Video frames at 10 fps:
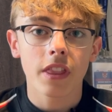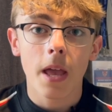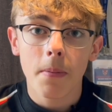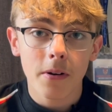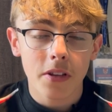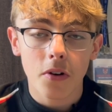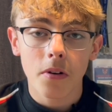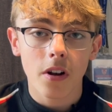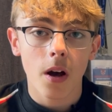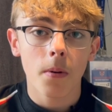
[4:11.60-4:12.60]
They built their own
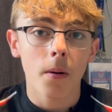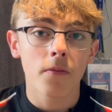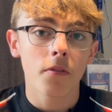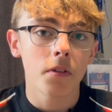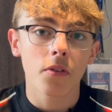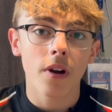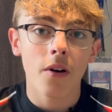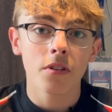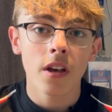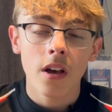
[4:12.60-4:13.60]
club up from the
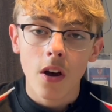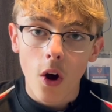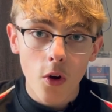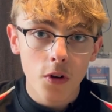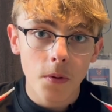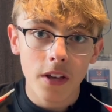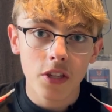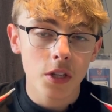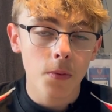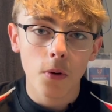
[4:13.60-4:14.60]
ground, owned by the
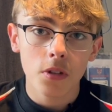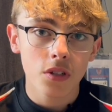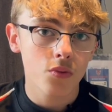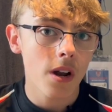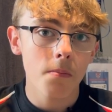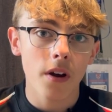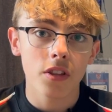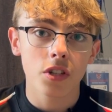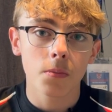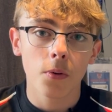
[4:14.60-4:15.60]
supporters, run by
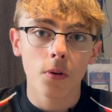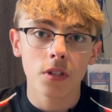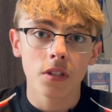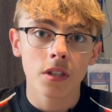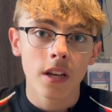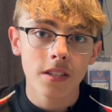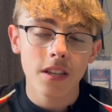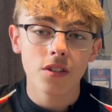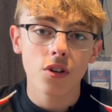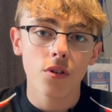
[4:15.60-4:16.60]
the supporters
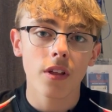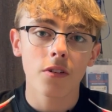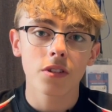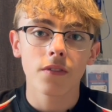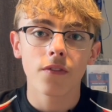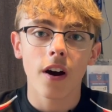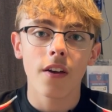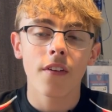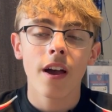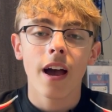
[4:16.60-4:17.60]
since
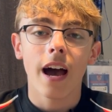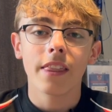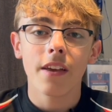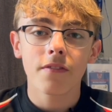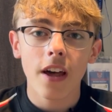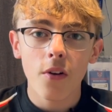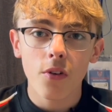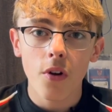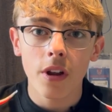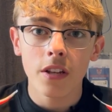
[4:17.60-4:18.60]
2005, and they've now
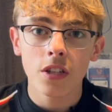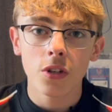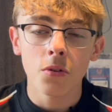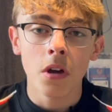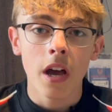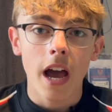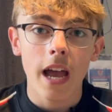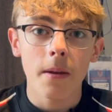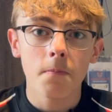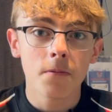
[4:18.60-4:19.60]
grown into
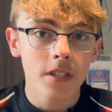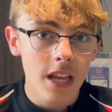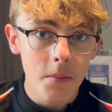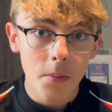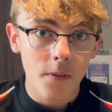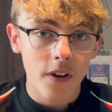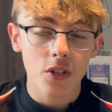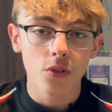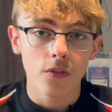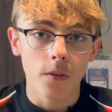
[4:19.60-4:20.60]
a
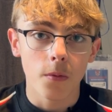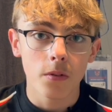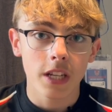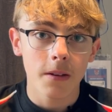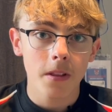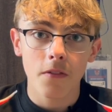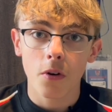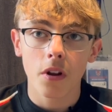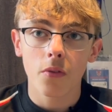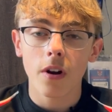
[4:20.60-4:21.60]
semi-professional football team. They've
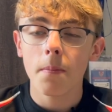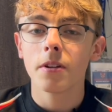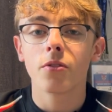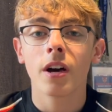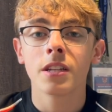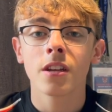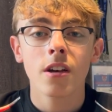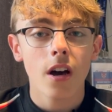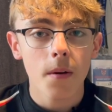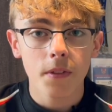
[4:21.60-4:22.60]
gone on a rapid rise
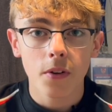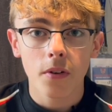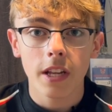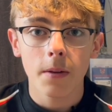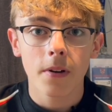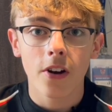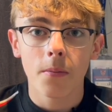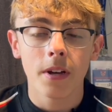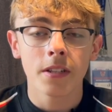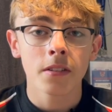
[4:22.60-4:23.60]
up the non-league
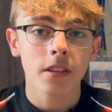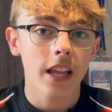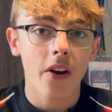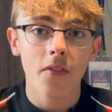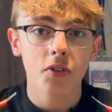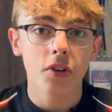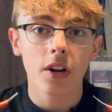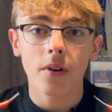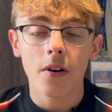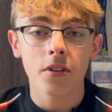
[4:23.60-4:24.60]
pyramid. They're averaging
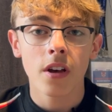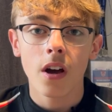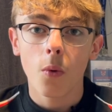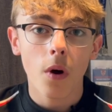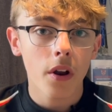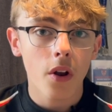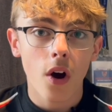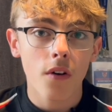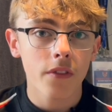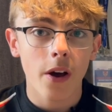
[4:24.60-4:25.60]
around
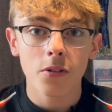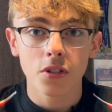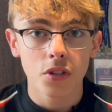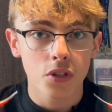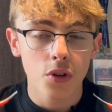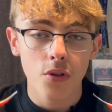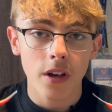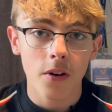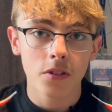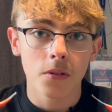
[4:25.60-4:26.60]
1,500 to
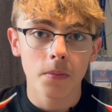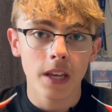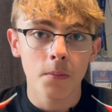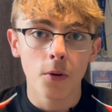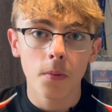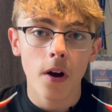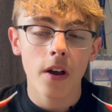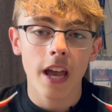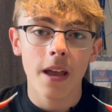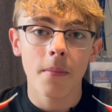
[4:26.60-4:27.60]
2,000 people per
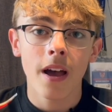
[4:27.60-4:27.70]
game,